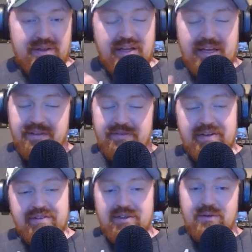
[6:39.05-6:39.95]
his
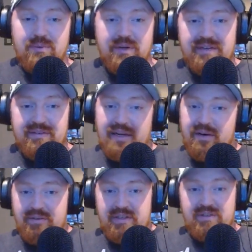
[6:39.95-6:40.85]
physical play style
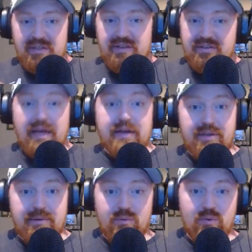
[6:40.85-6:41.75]
eventually does catch up.